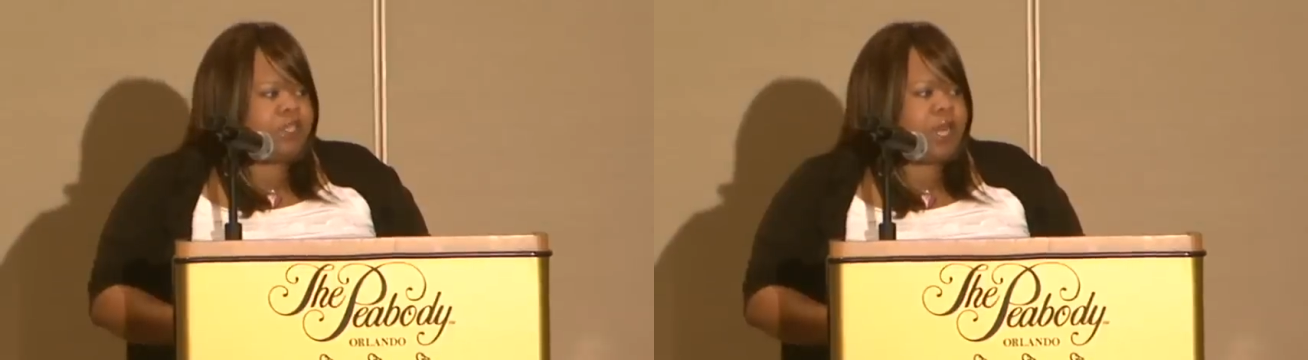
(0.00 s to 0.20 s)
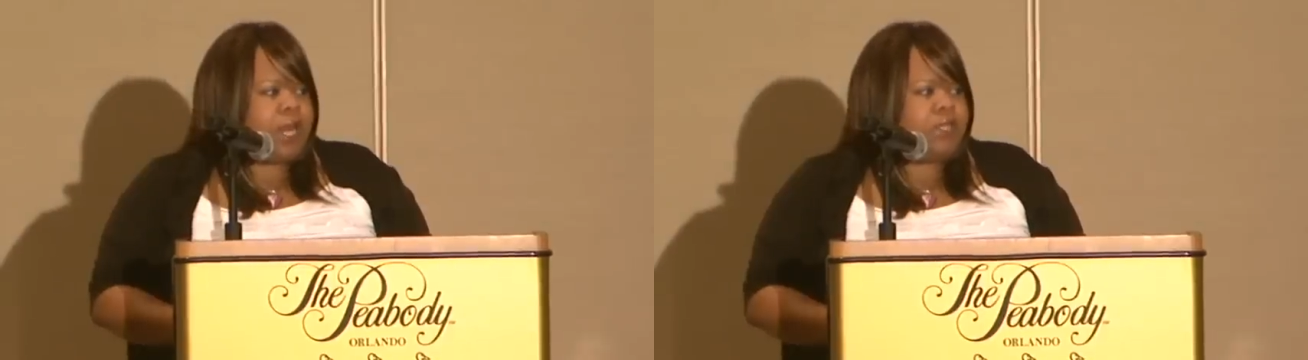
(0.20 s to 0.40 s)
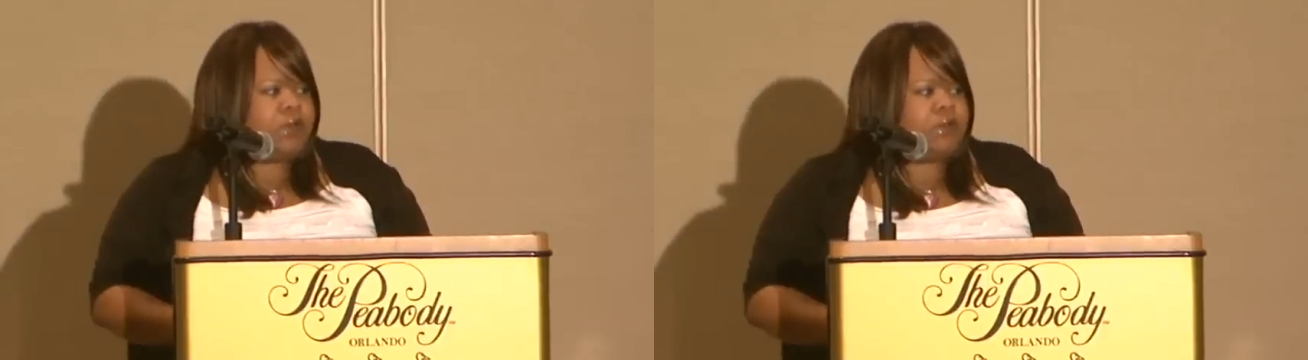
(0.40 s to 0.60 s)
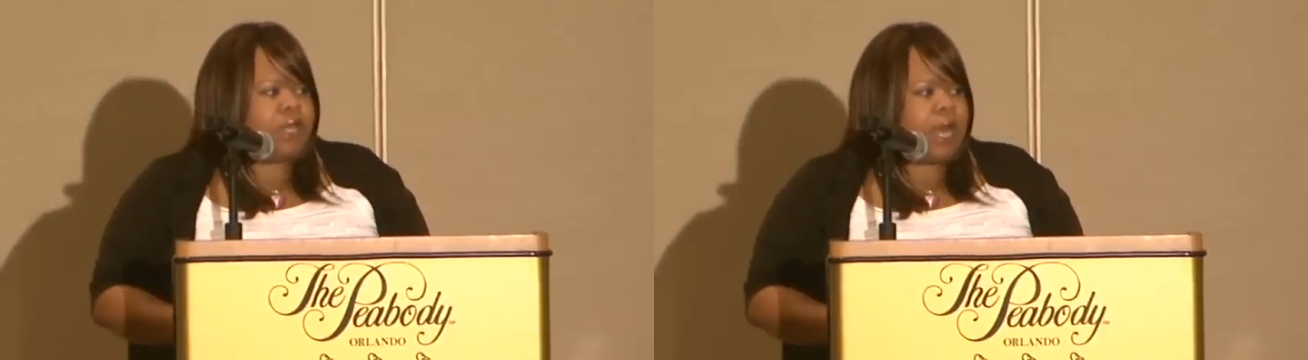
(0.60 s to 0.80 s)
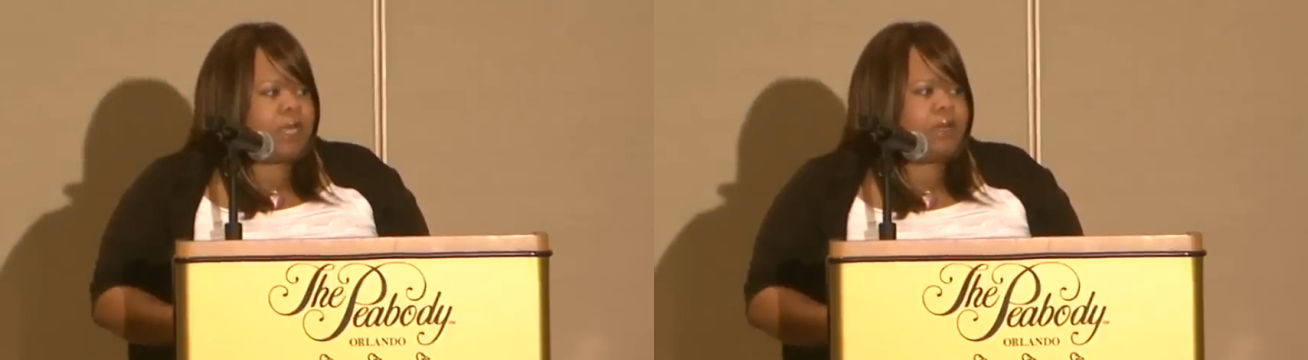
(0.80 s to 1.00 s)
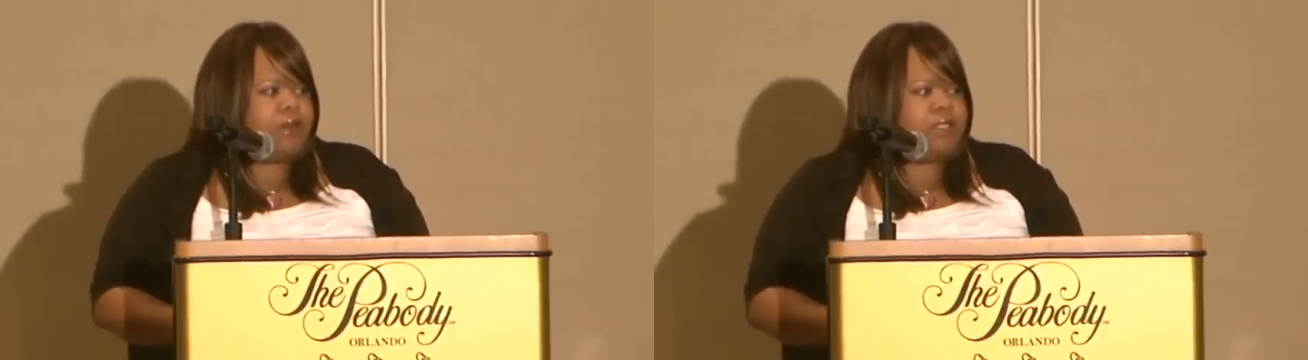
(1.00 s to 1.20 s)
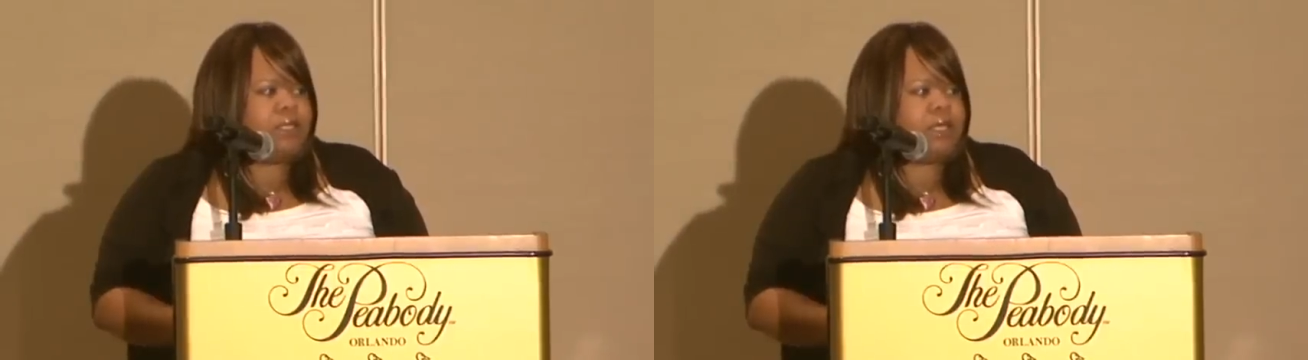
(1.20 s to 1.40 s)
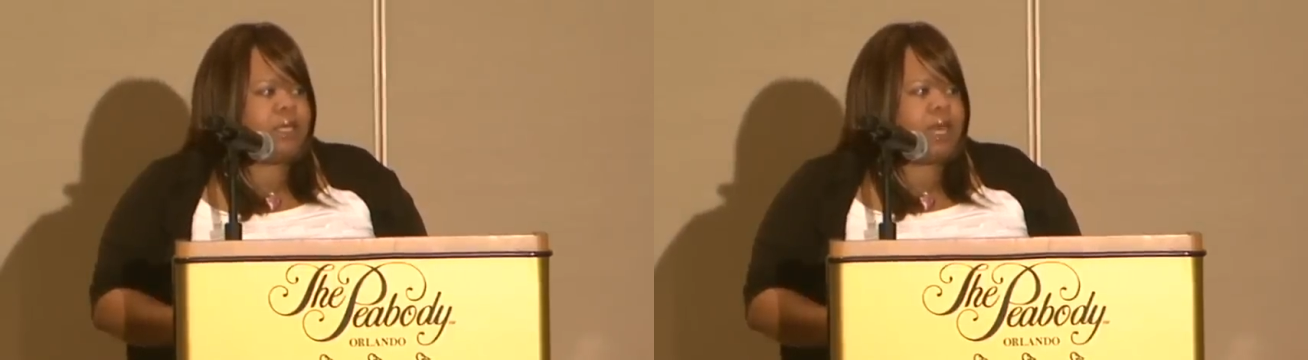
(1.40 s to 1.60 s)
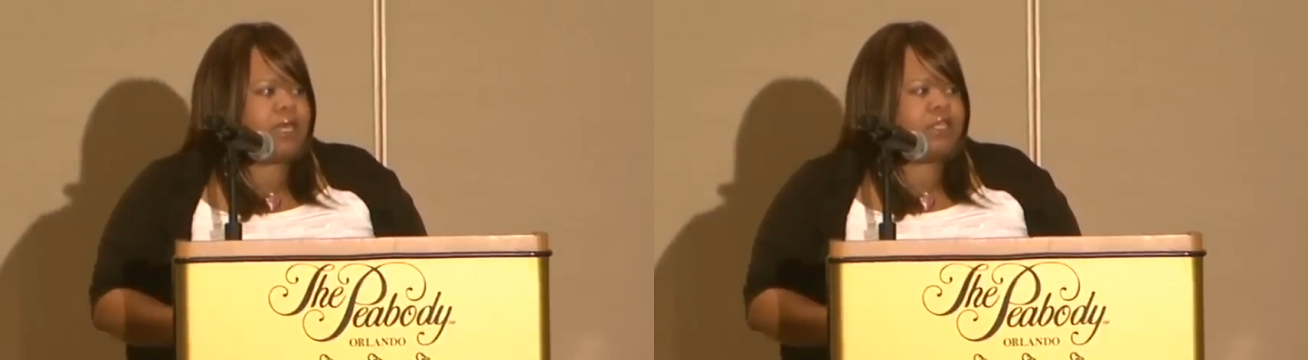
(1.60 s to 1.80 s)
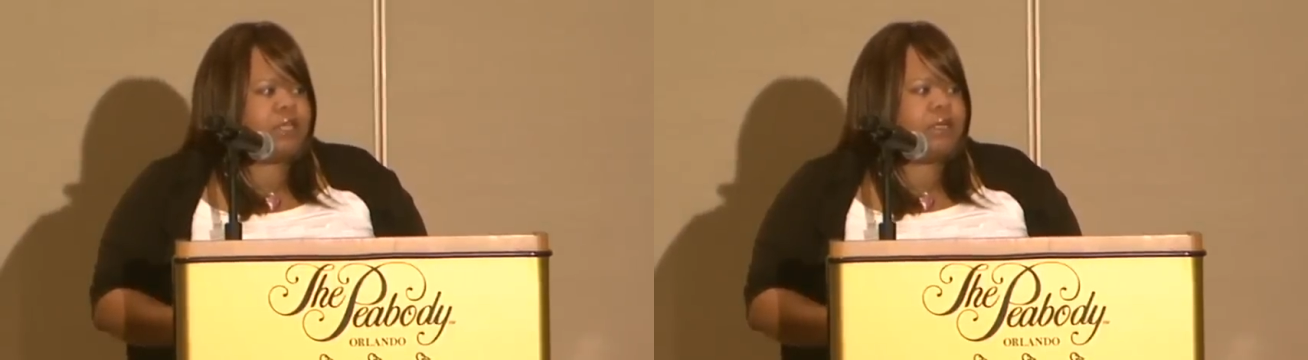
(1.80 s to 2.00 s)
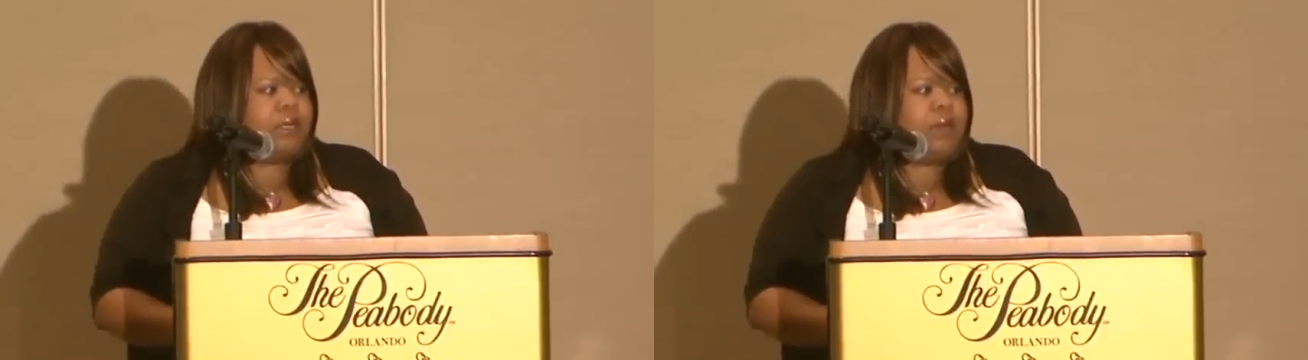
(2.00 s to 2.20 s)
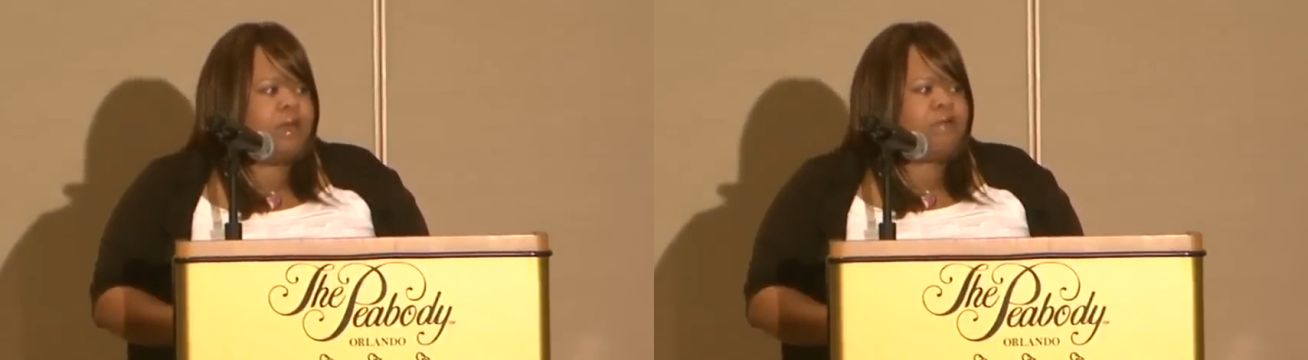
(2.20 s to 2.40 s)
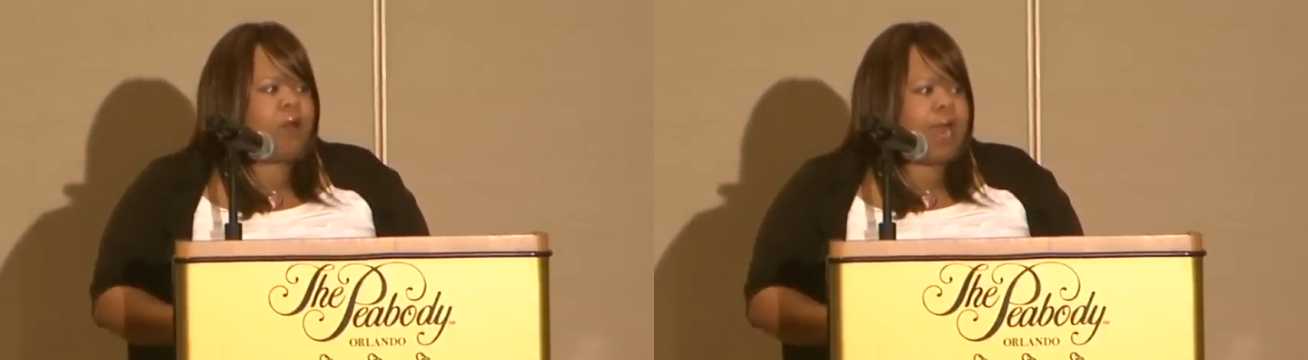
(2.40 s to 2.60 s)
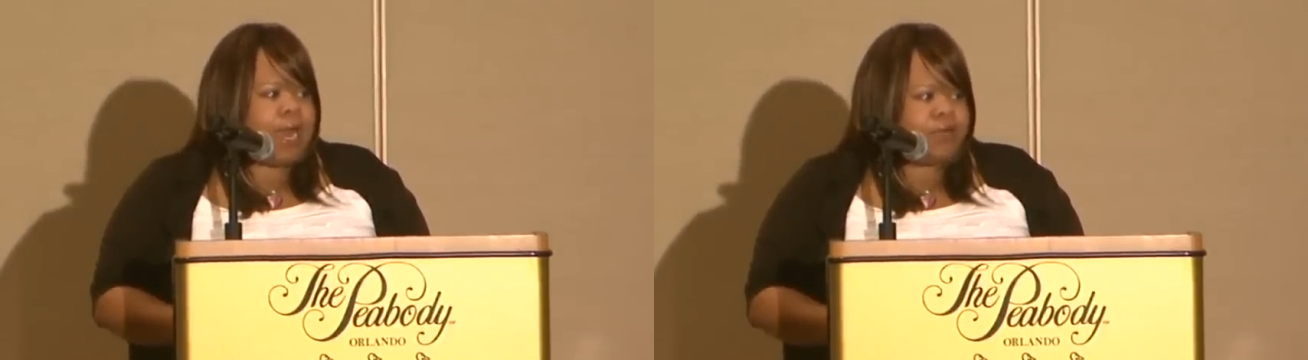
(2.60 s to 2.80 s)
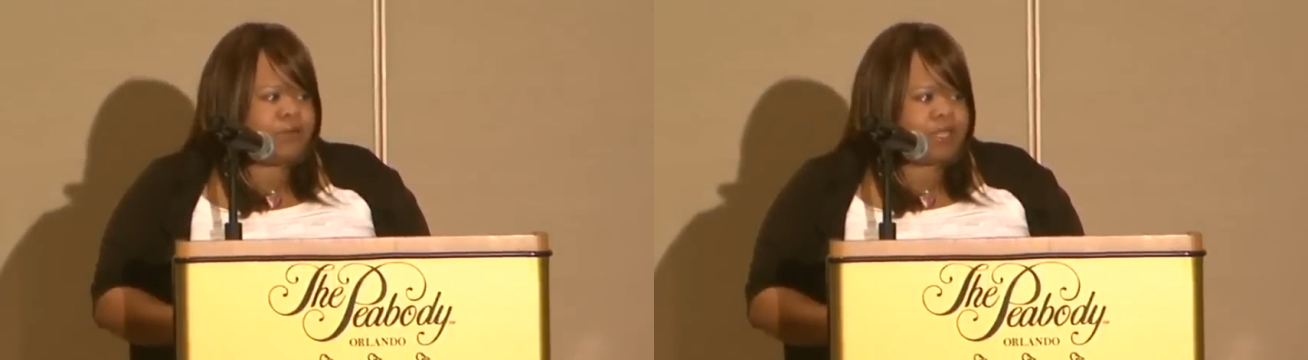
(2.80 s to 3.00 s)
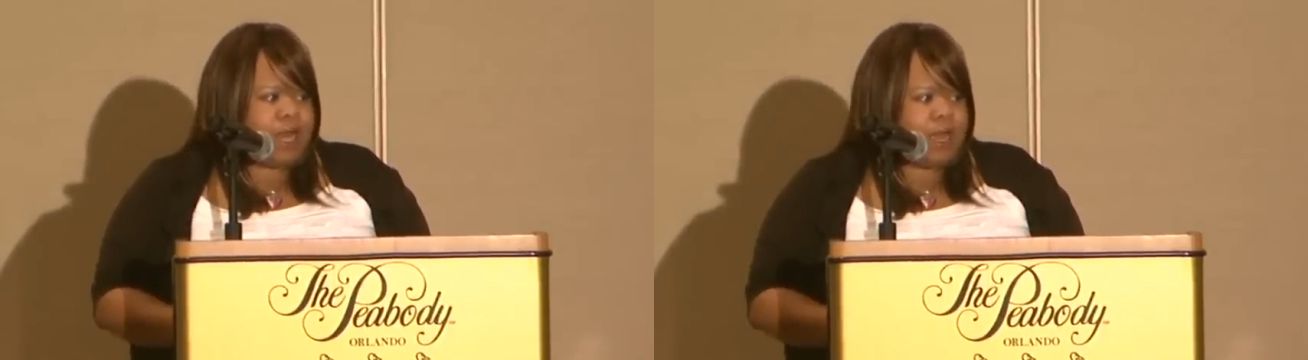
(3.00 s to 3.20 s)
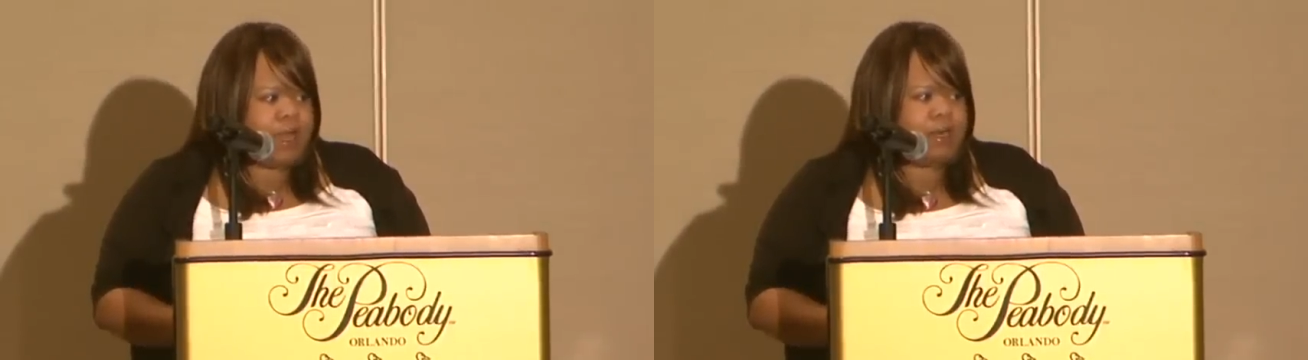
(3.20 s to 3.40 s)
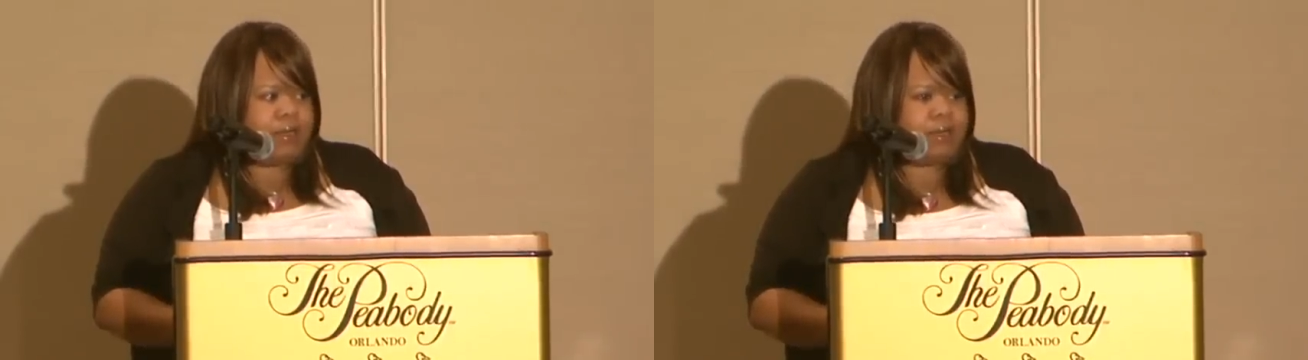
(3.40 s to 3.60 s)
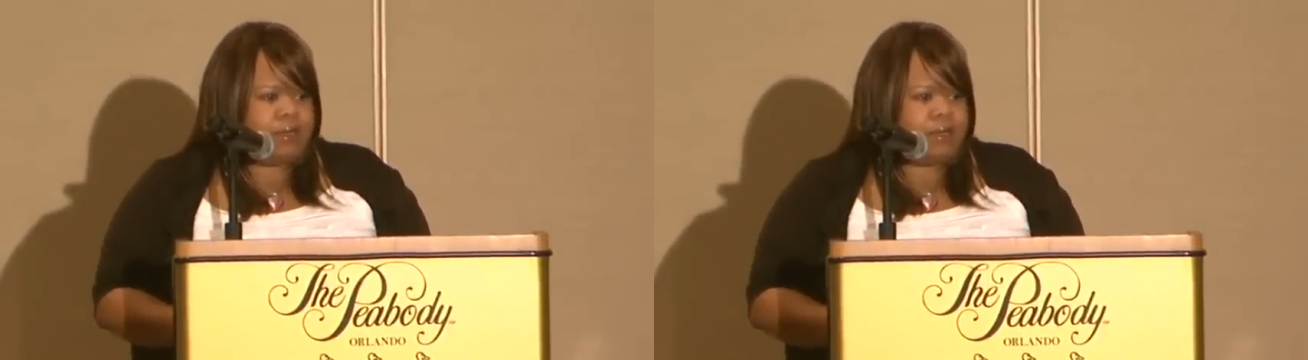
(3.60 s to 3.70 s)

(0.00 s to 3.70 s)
changer that close to the election for either side.